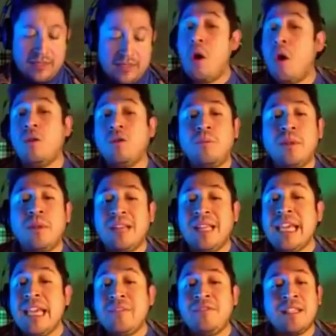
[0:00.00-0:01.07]
I don't
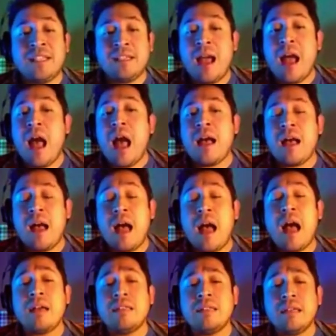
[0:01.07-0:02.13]
believe in
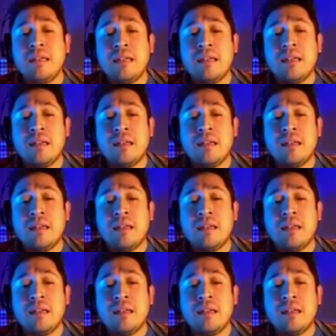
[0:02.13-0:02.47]
God.